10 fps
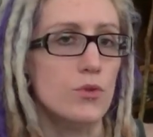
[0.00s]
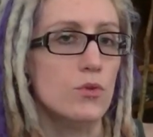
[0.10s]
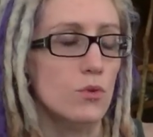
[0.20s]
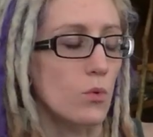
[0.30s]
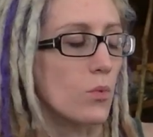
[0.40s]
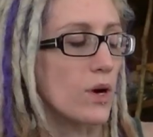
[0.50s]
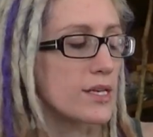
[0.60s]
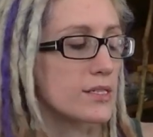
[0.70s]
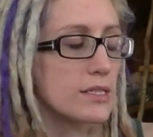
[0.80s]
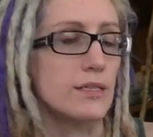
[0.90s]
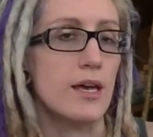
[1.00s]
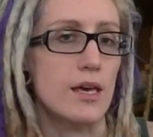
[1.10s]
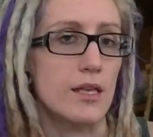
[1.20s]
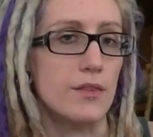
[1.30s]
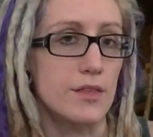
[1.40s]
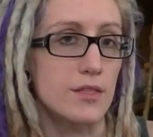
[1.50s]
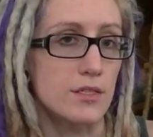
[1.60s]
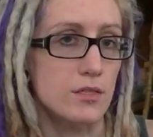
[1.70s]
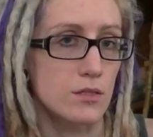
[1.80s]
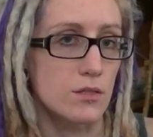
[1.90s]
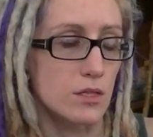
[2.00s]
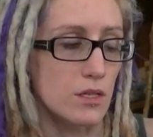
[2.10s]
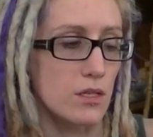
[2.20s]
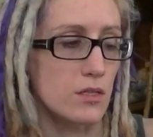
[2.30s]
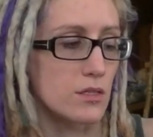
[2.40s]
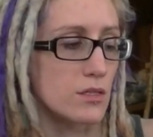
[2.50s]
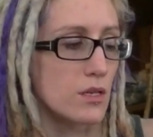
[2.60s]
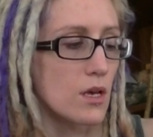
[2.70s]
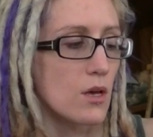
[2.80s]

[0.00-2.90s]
twice a day. This is,